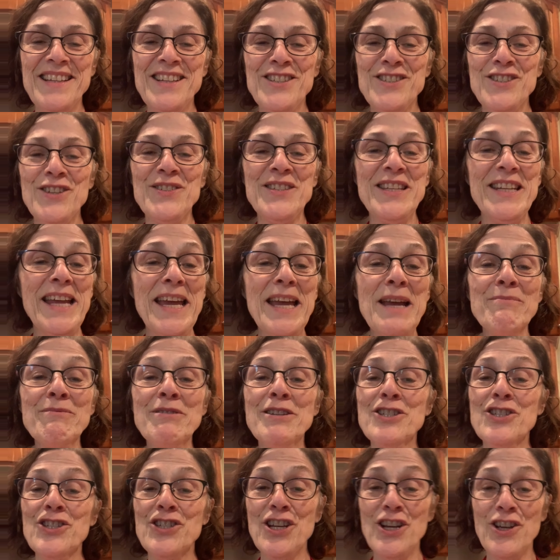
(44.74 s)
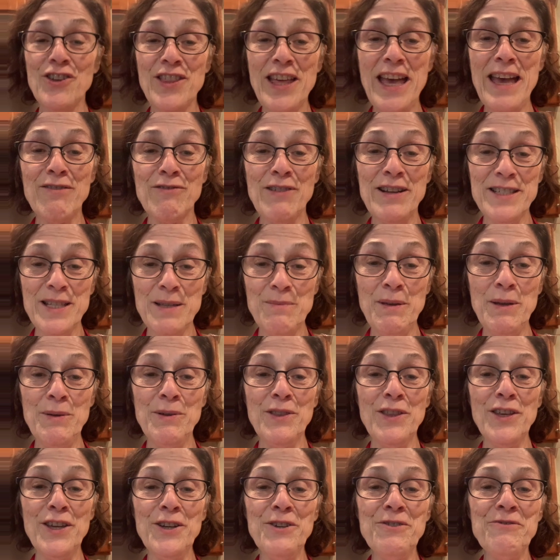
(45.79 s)
So today I'm going to share that recipe
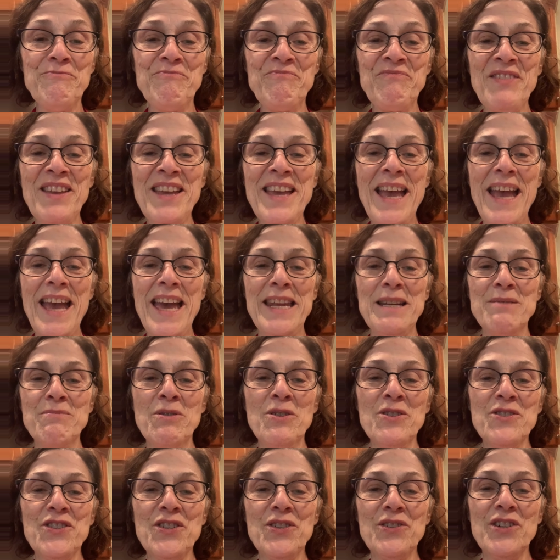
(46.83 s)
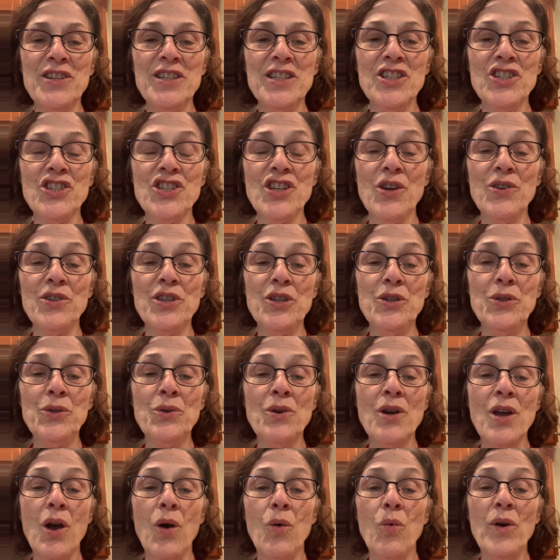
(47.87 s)
with you. And I'm also going to show you
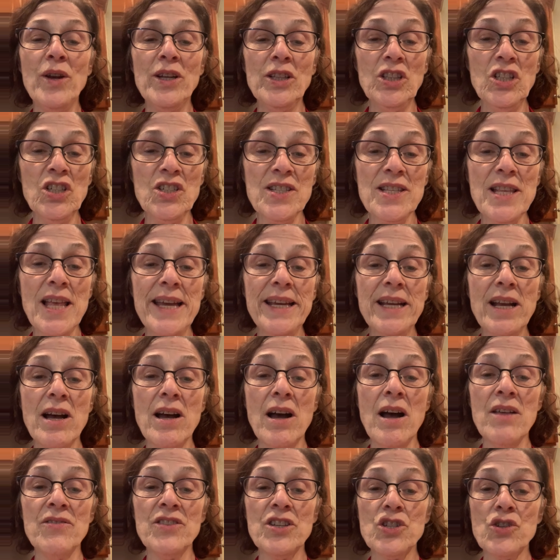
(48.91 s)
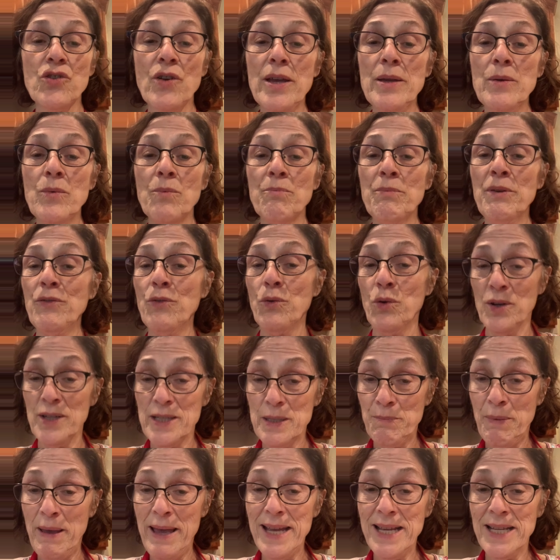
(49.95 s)
what it looks like on the tray before
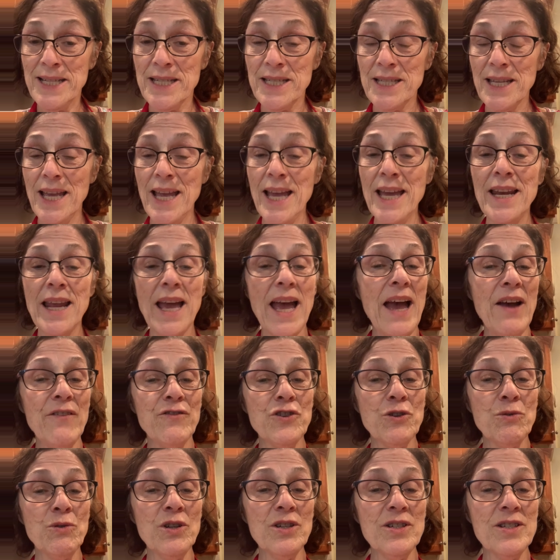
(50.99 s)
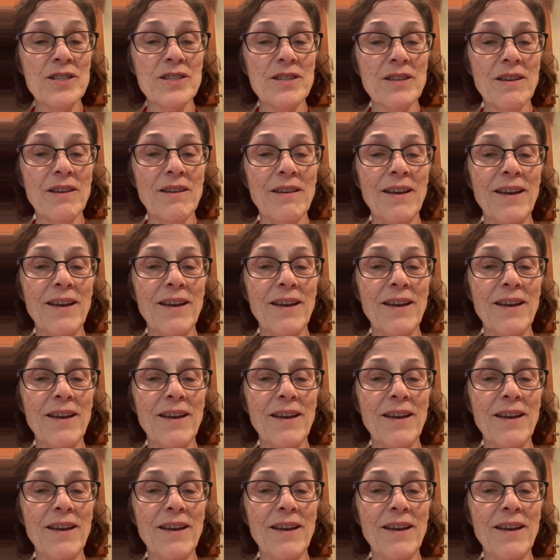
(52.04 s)
it's baked and afterwards.